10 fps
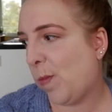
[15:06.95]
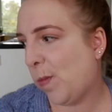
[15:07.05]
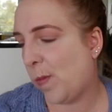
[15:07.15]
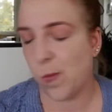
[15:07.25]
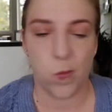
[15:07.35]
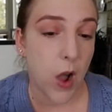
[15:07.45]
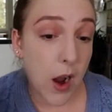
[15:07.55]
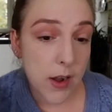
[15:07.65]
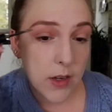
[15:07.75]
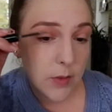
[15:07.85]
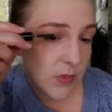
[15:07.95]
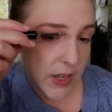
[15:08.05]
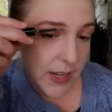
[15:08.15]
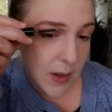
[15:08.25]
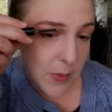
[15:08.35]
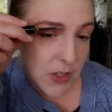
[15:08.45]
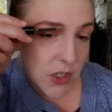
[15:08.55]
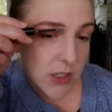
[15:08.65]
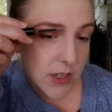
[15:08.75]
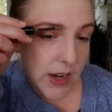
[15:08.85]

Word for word: Hmm. Um, like I mentioned,